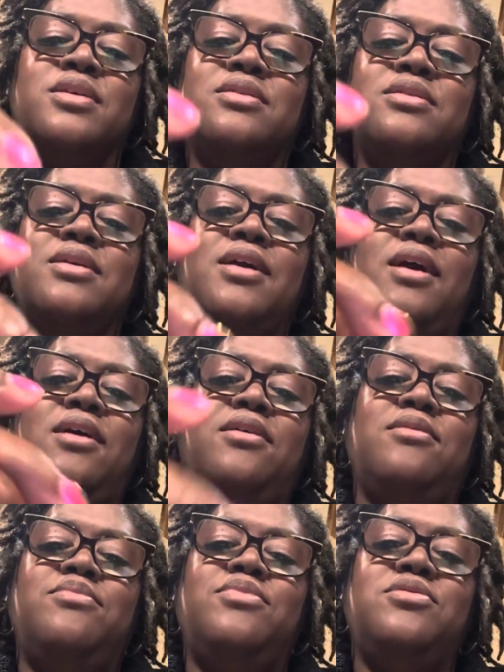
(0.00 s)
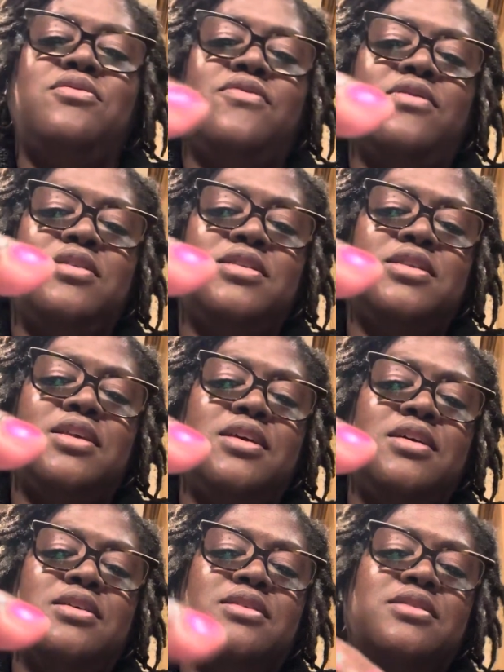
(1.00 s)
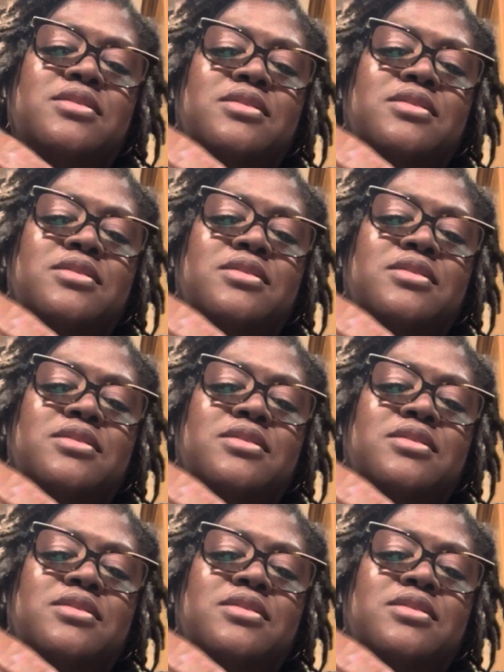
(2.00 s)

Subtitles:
Look how beautiful this is.